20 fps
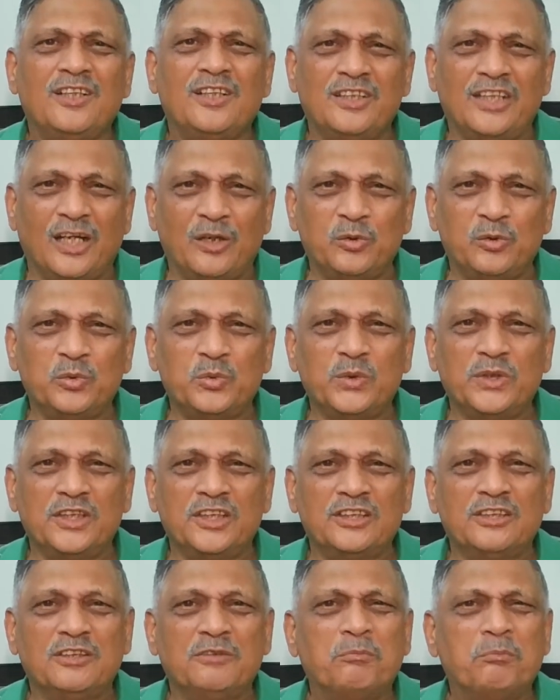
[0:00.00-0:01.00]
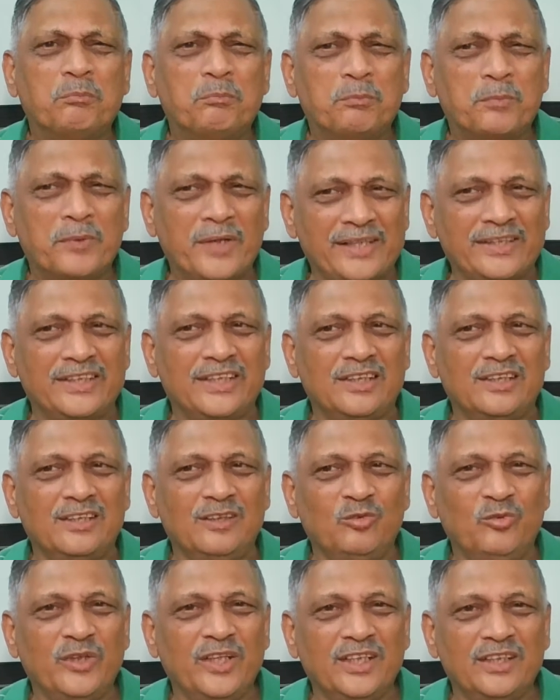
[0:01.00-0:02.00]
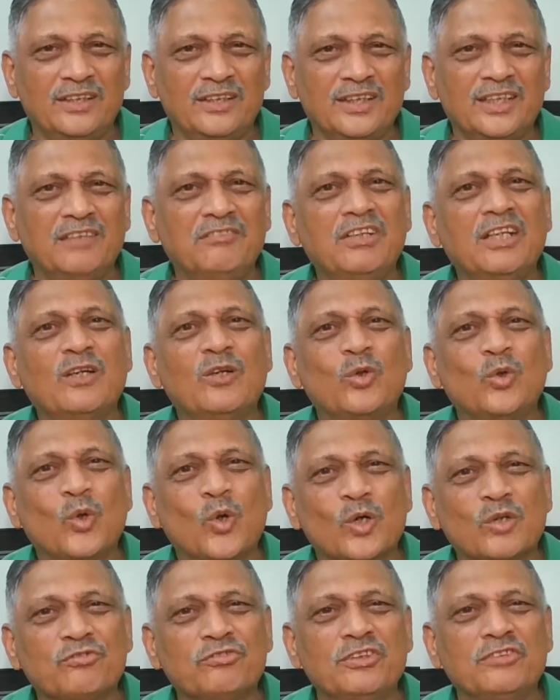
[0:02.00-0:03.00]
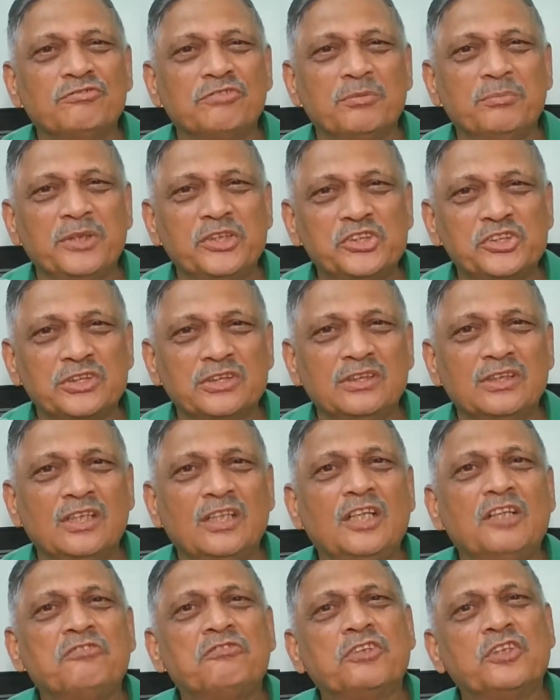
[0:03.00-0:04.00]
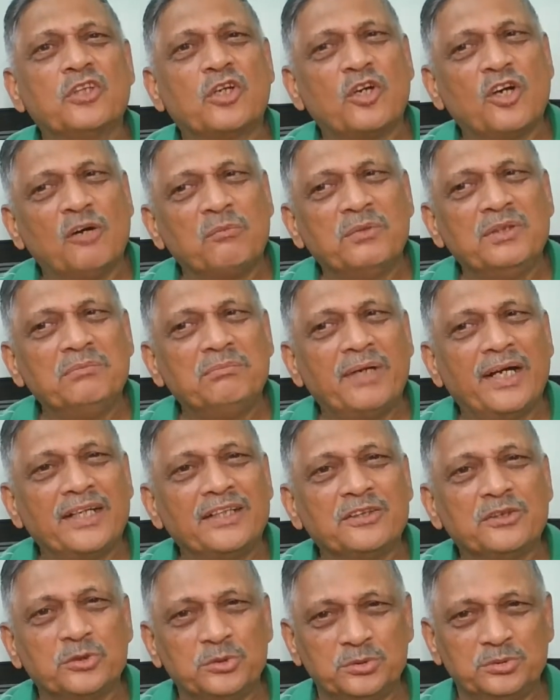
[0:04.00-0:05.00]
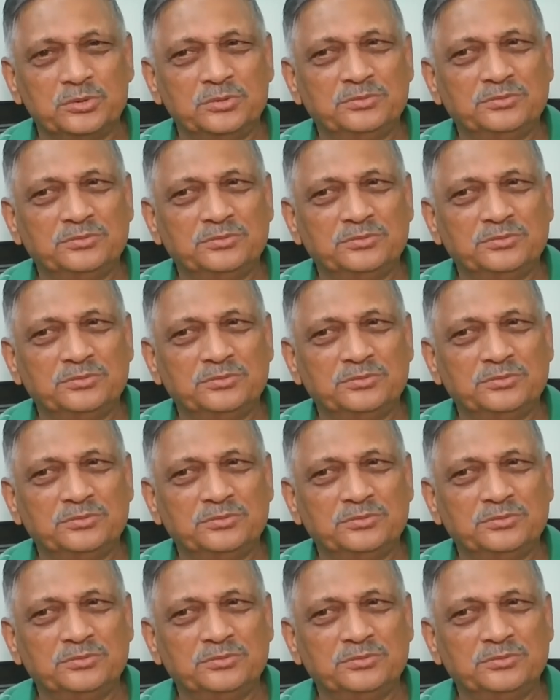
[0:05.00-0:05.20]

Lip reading: down to earth practical Ved giving a lot of information for the common man too.